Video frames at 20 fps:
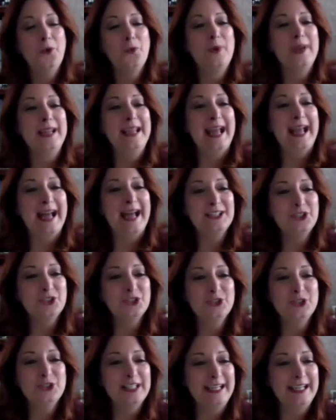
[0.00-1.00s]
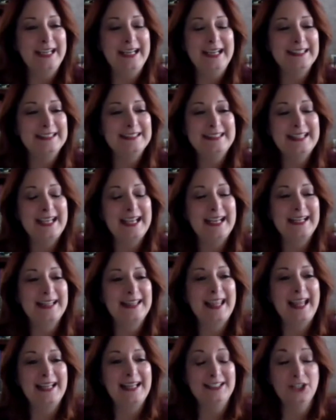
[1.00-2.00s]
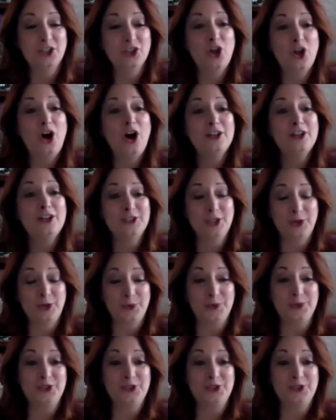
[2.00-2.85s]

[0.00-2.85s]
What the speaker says: we actually said that naloxone,